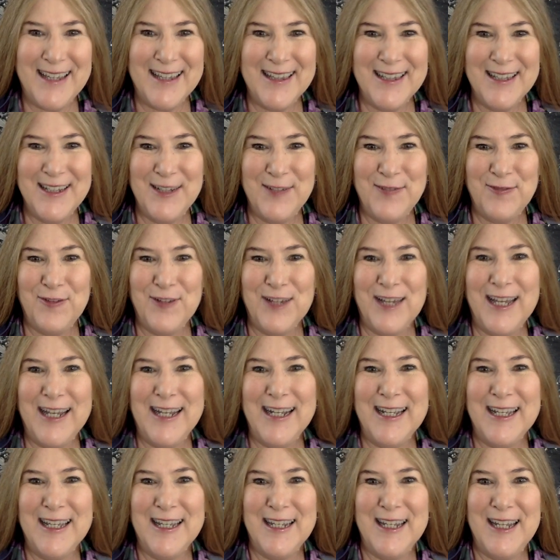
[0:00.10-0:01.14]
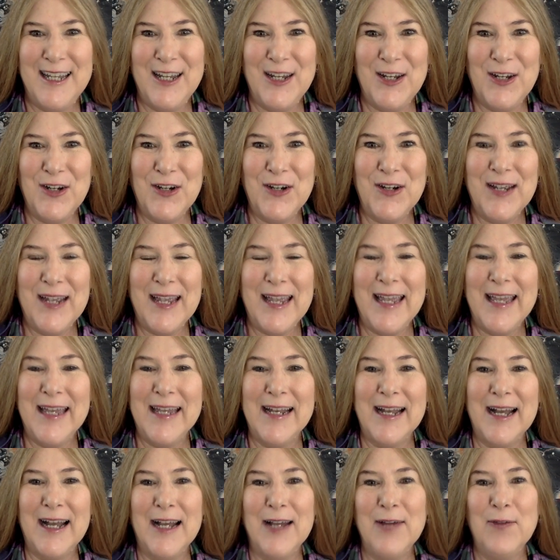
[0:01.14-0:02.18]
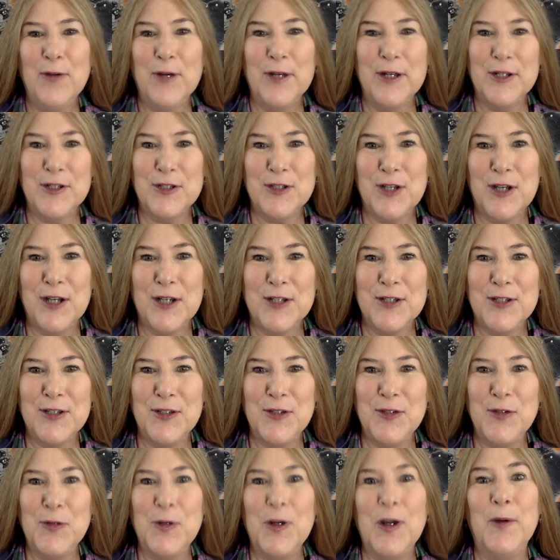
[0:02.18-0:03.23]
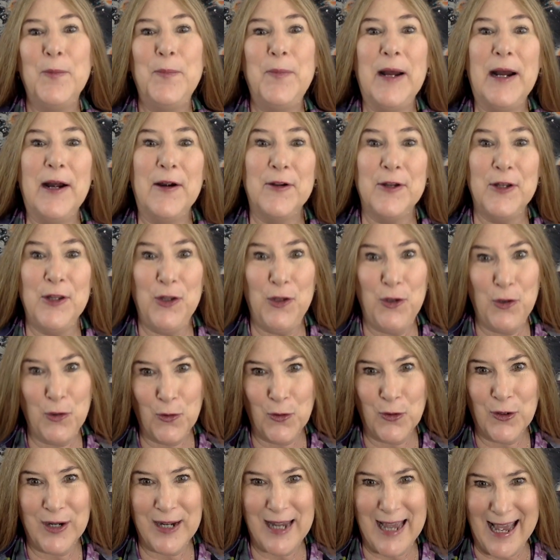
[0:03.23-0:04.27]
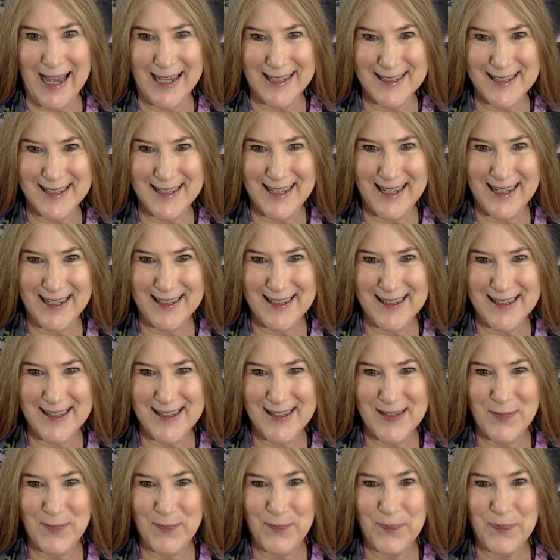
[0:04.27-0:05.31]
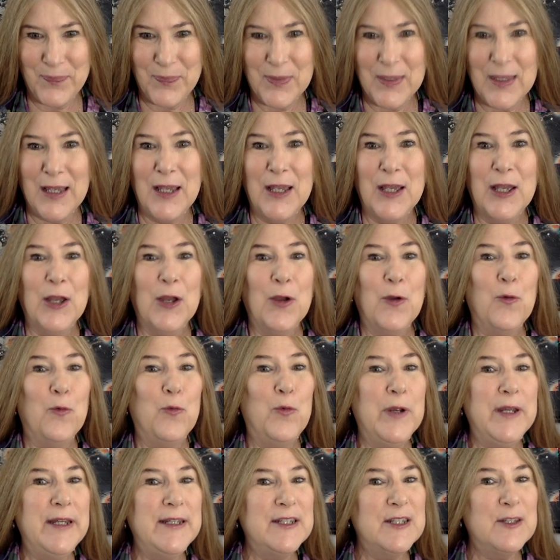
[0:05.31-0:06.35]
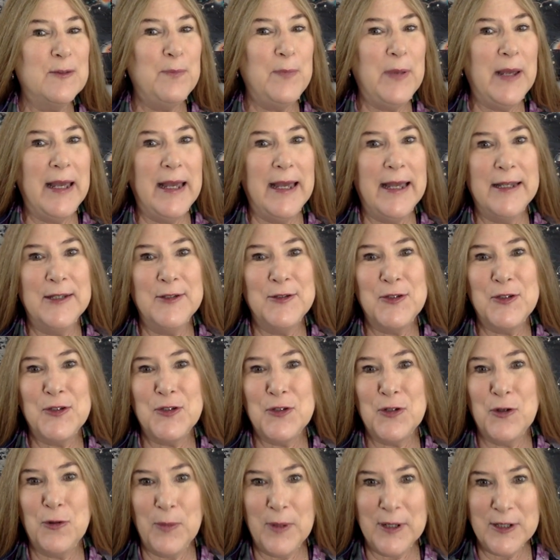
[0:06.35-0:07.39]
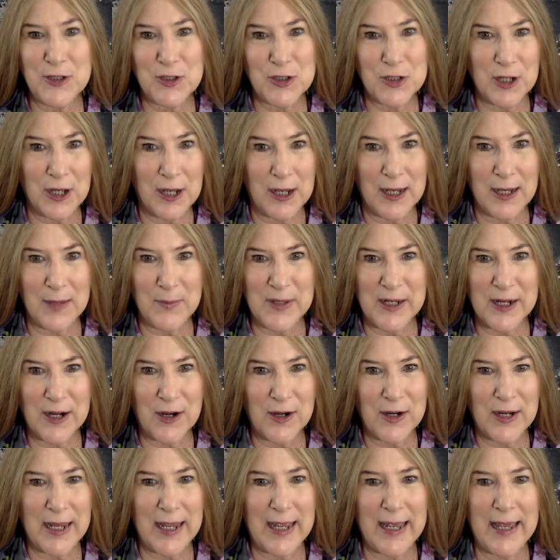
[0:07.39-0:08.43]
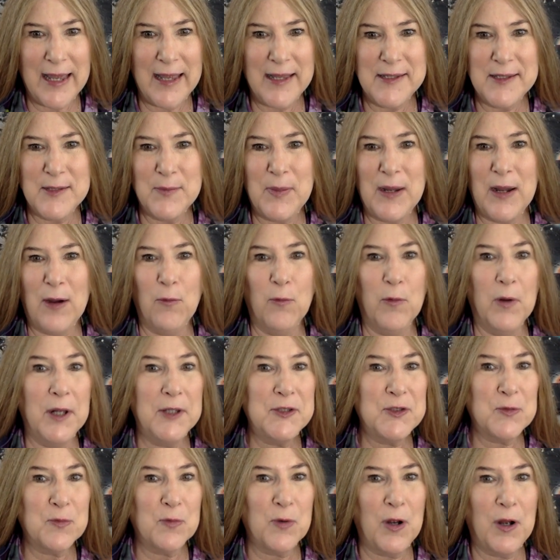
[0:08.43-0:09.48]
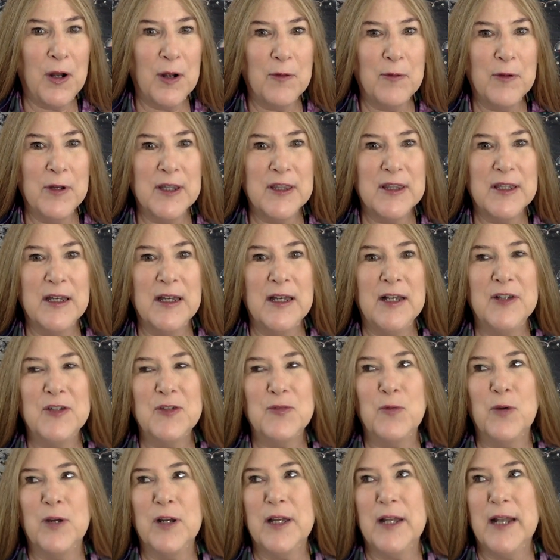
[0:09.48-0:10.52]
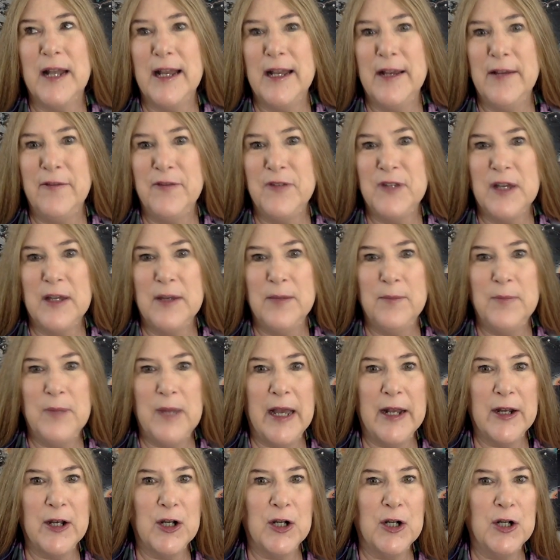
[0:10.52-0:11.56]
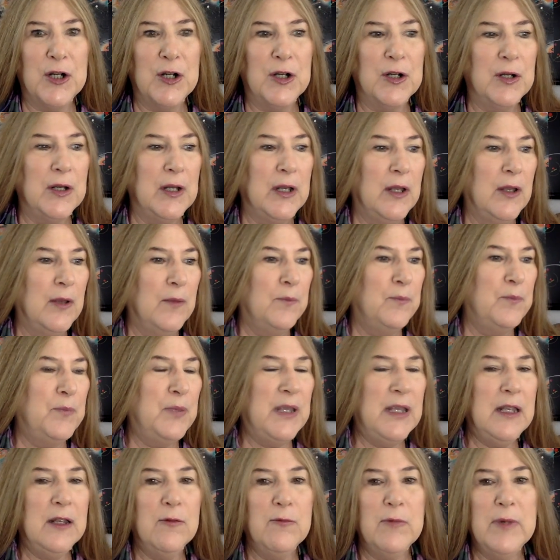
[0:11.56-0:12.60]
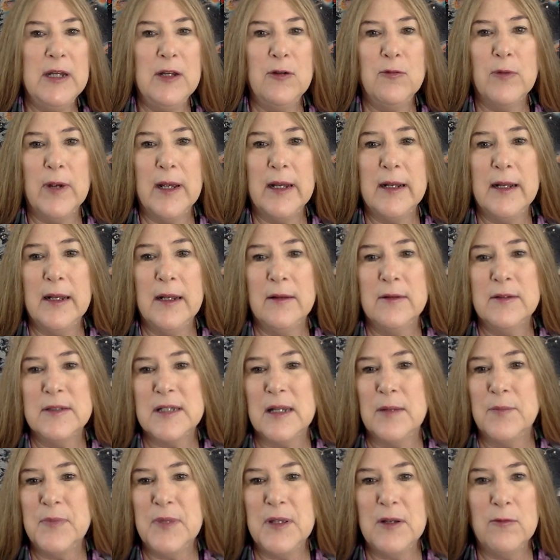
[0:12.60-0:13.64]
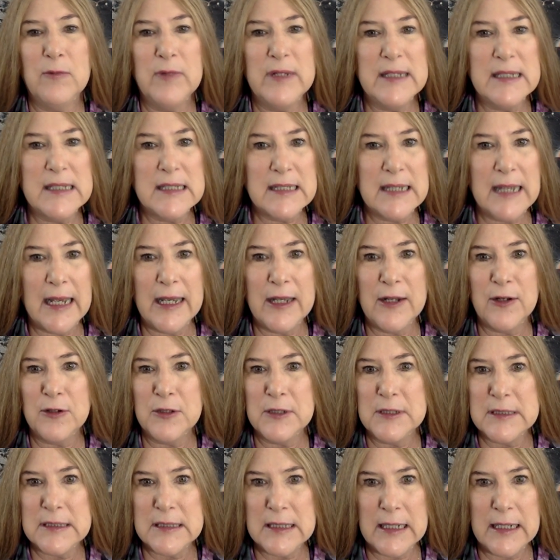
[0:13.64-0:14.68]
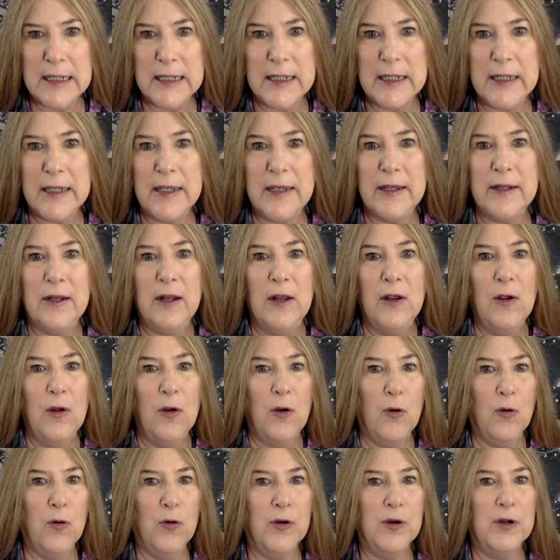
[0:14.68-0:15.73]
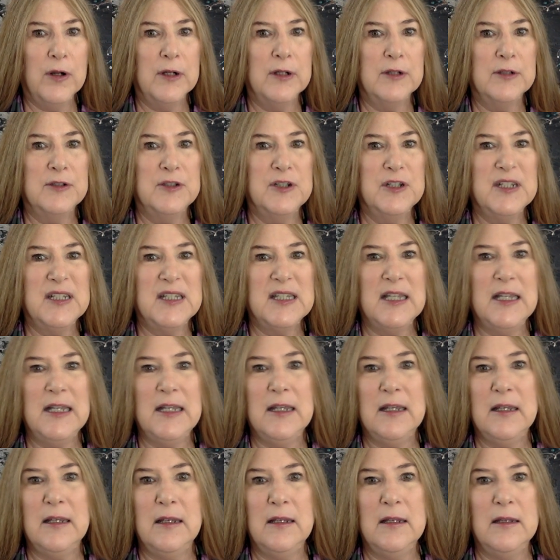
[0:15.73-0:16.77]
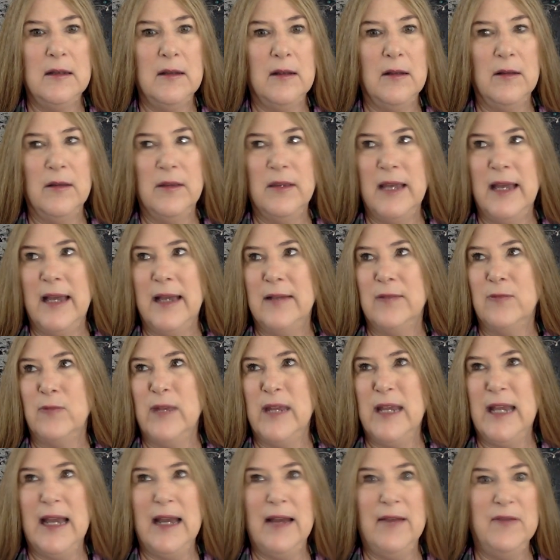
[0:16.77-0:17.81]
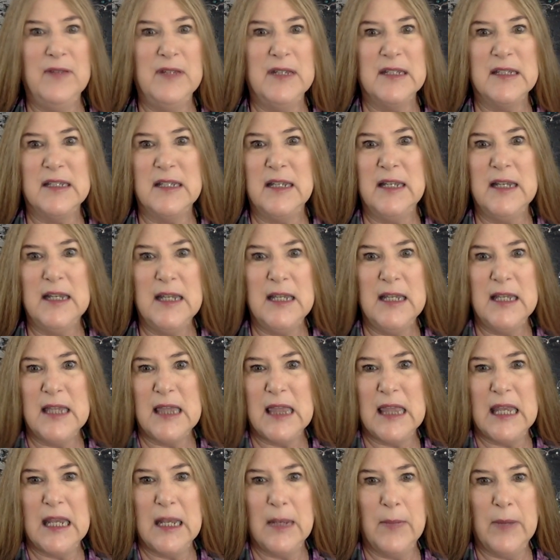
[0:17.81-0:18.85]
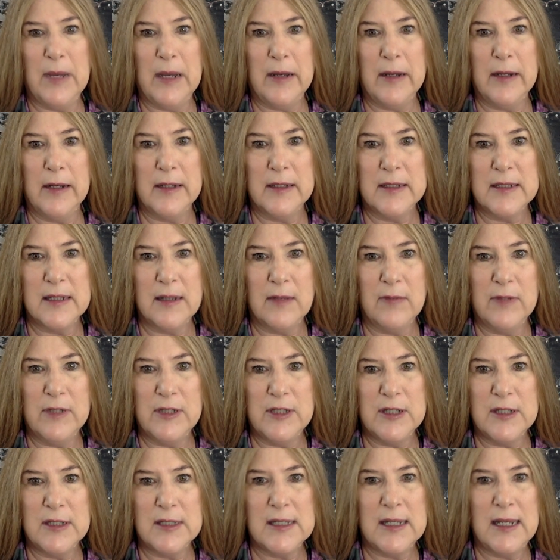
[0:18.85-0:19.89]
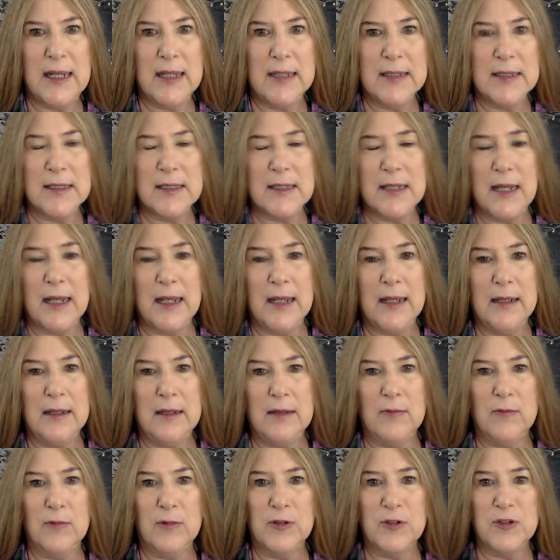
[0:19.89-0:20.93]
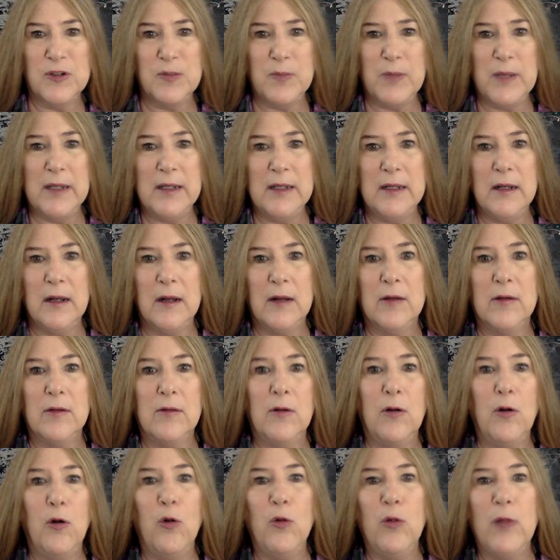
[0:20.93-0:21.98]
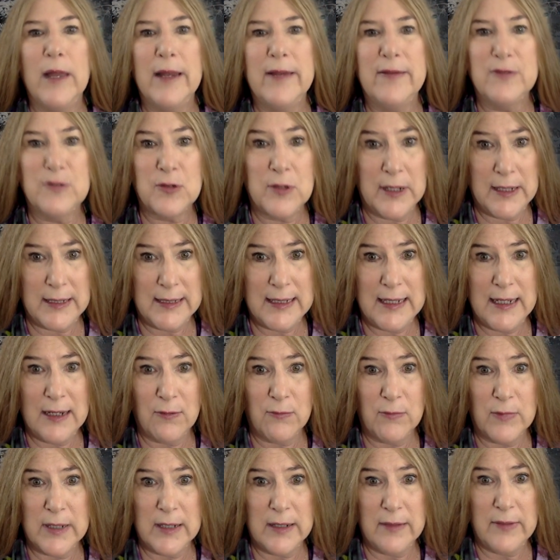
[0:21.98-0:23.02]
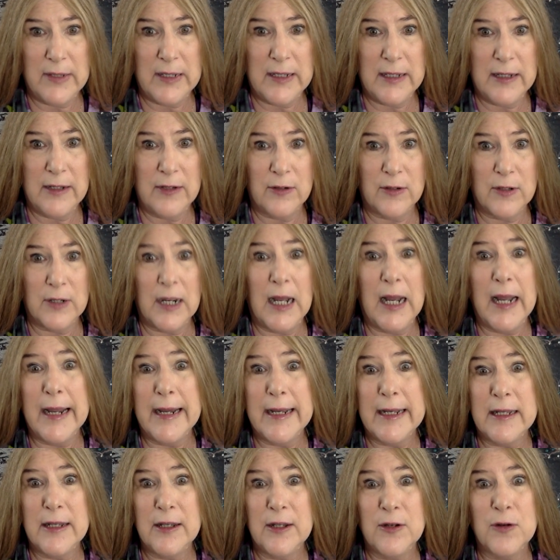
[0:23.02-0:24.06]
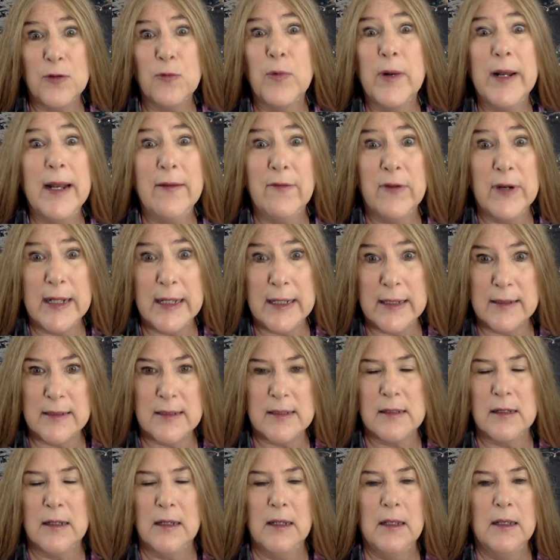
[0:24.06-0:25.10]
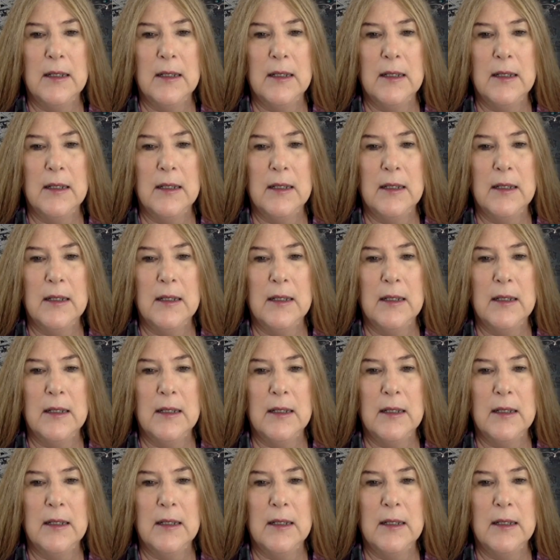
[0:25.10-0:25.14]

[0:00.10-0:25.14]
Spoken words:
Kathleen Flanagan here, and I want to talk to you about your assets. We spend so much time in our heads about what's wrong with us, what could I have done better, regretting something we said or did, or just thinking that we have this icky thing about us that we just can't stand, and we're spending our whole life trying to get rid of it or hide it or whatever it is.